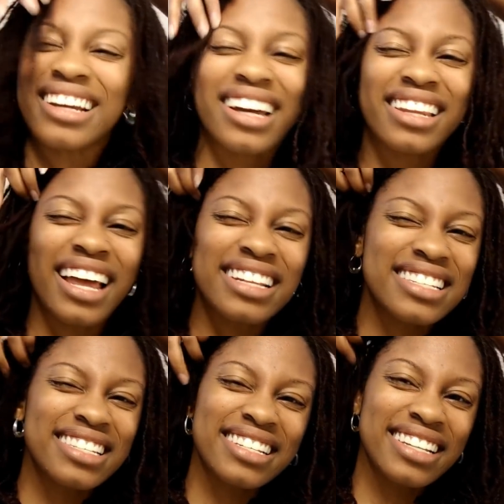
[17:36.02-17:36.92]
Look at
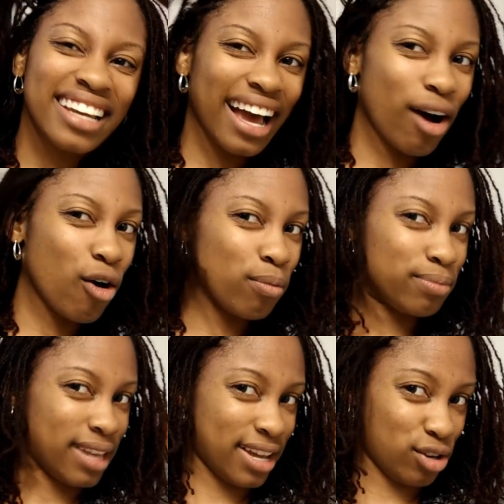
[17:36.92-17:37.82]
that
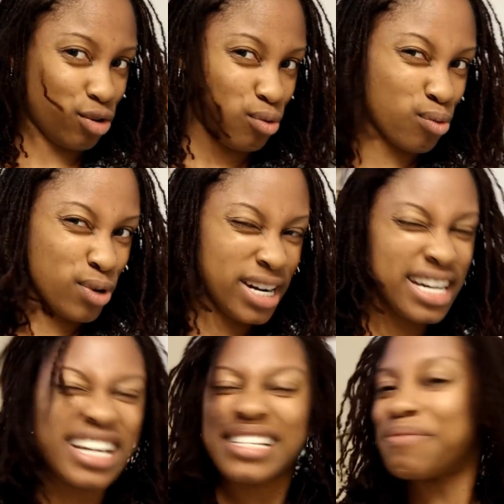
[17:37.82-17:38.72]
scalp. That
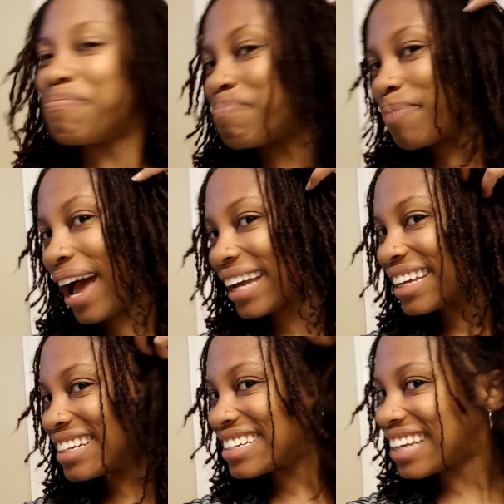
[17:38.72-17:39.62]
grid is
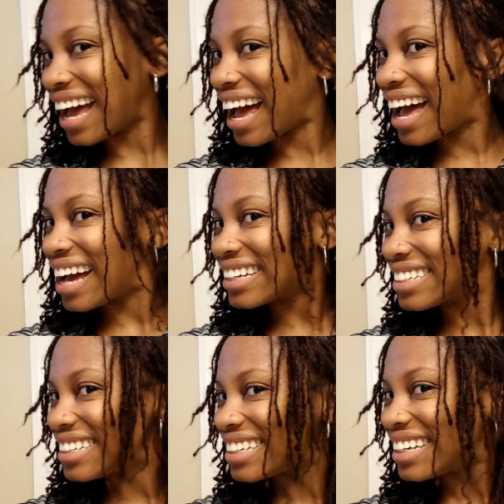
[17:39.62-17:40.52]
back intact.